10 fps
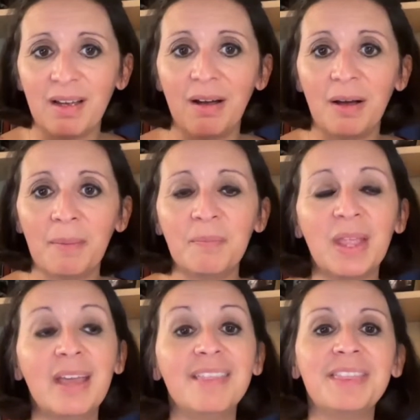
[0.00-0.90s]
Um,
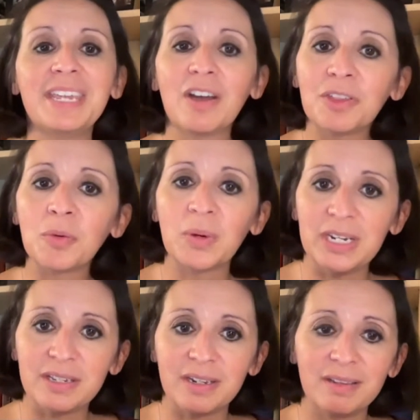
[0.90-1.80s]
the other
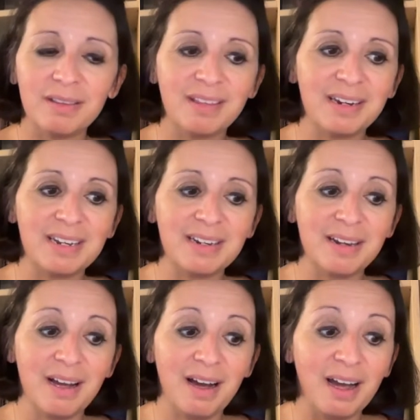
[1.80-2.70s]
reason that
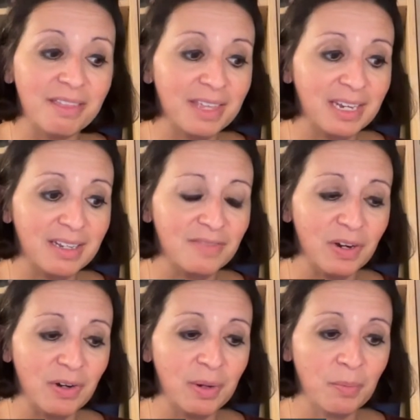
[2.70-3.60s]
I think is
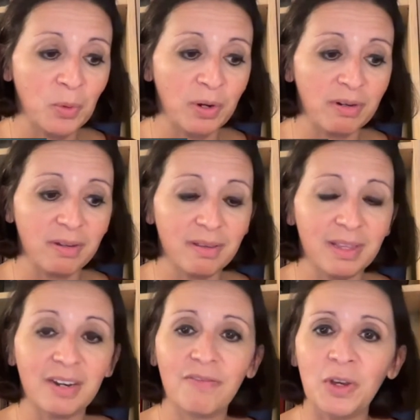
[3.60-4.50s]
very important
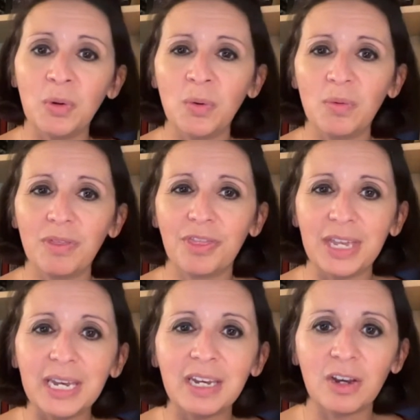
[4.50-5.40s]
that if you
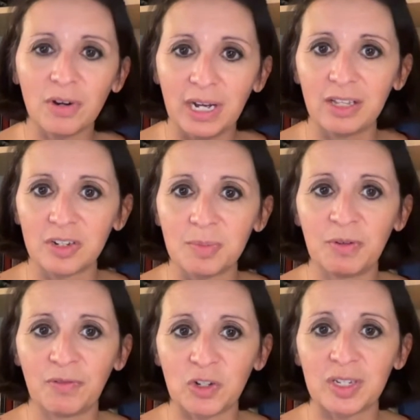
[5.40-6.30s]
think you're eligible
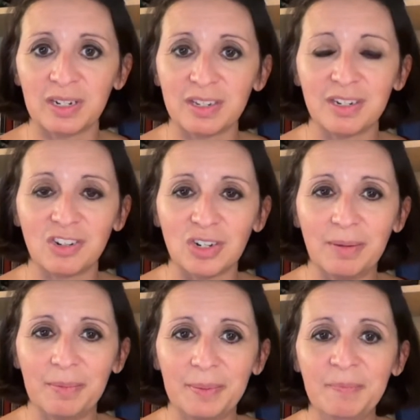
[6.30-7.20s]
for
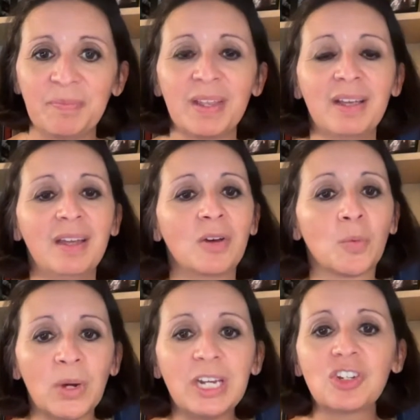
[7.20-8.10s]
citizenship,
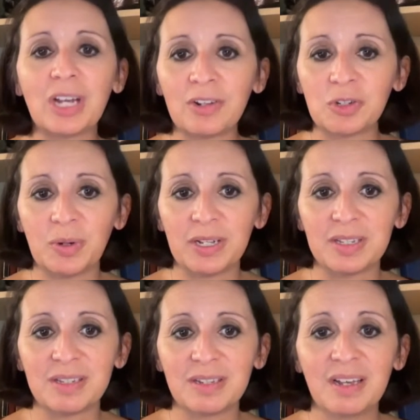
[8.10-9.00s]
reach out to
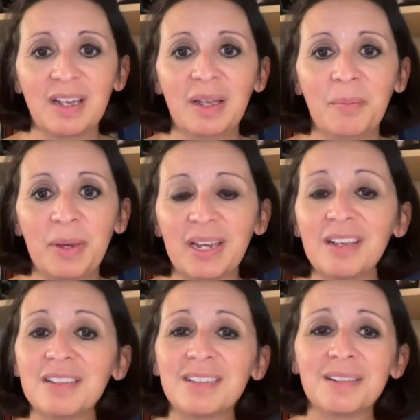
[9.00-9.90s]
us
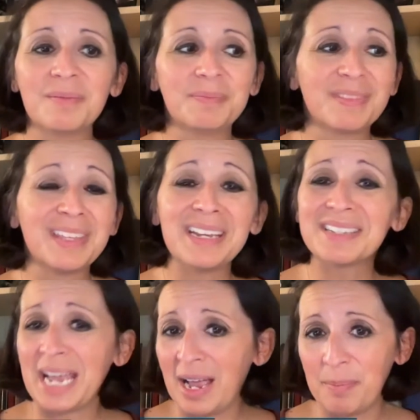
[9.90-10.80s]
because
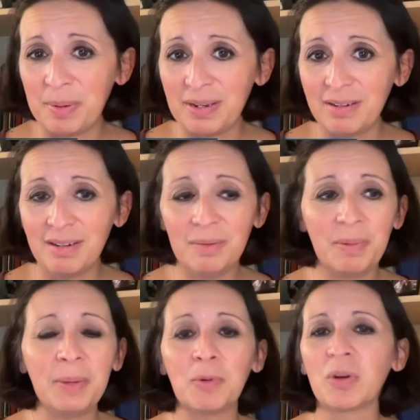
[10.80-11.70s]
things happen.
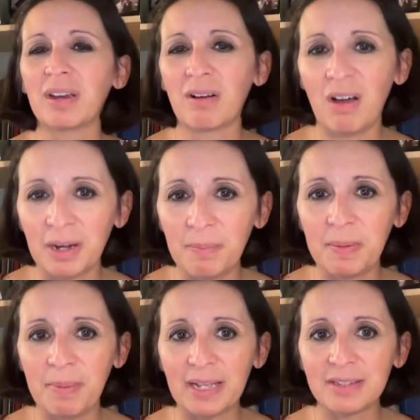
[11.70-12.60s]
People get caught up
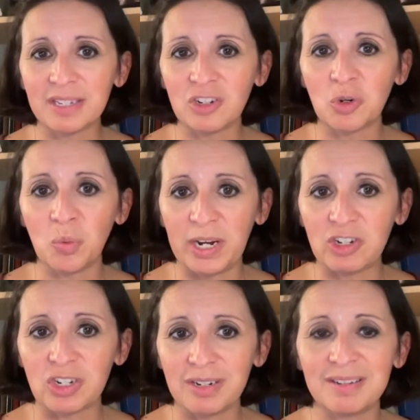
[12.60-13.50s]
in bad
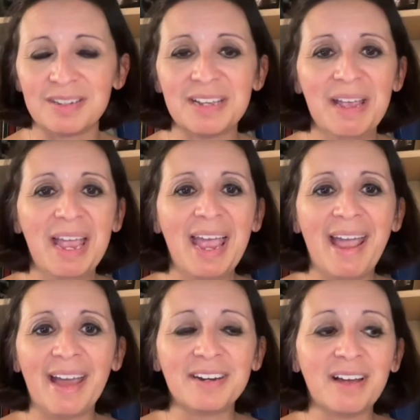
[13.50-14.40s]
situations.
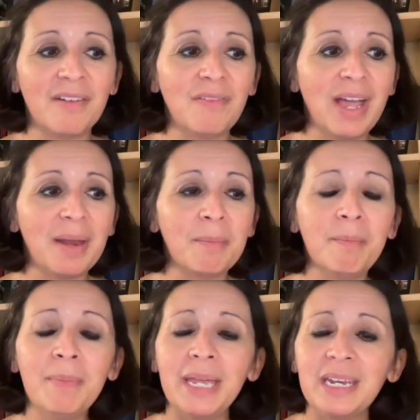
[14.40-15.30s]
And I've had
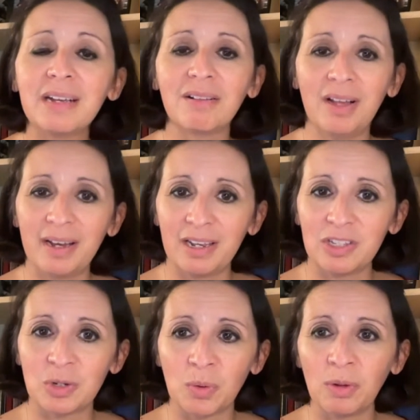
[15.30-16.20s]
many
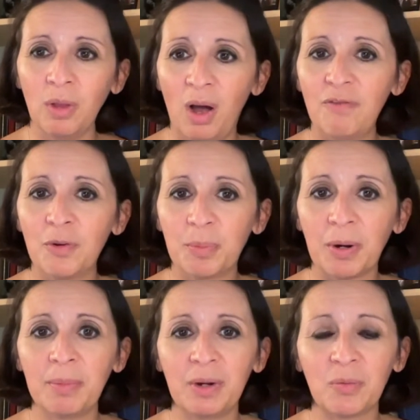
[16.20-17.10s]
clients who are lawful
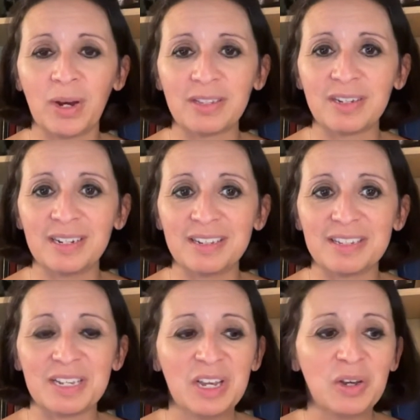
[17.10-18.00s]
permanent
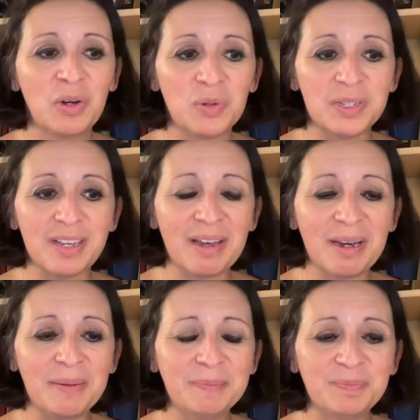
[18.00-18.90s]
residents who
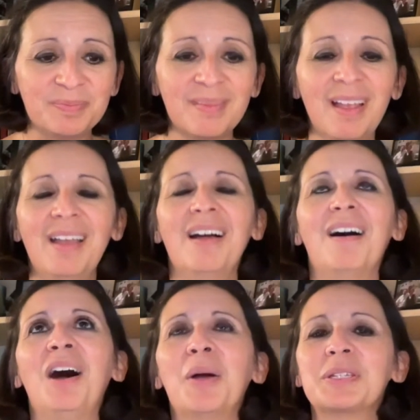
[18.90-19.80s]
say,
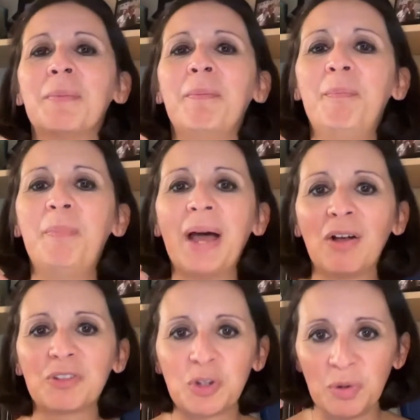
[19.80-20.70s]
I was
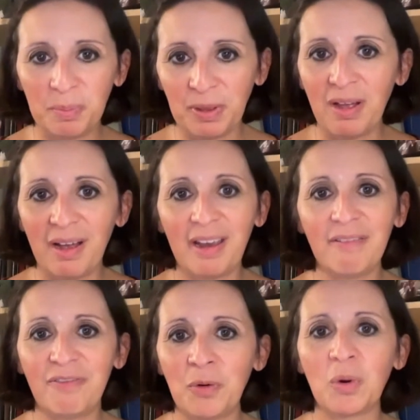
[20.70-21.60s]
about to apply
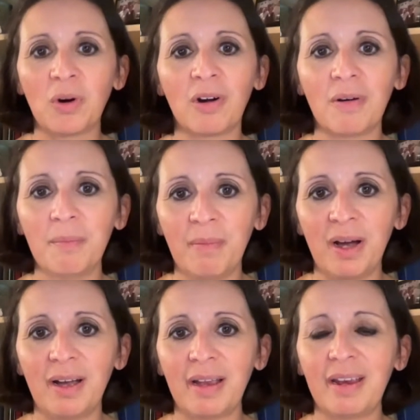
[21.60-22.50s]
for
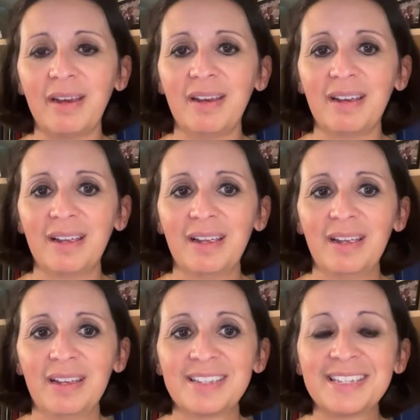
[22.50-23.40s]
my
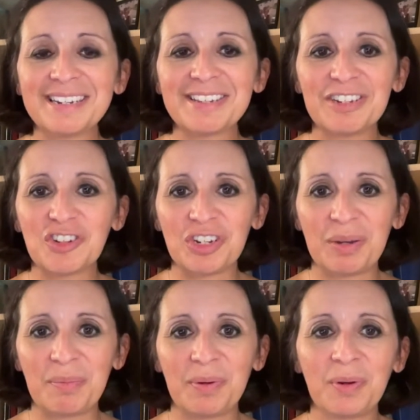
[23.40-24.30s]

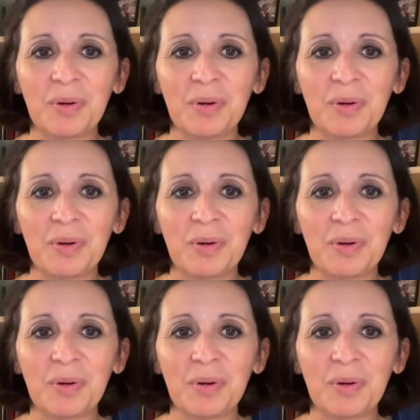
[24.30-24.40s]
citizenship.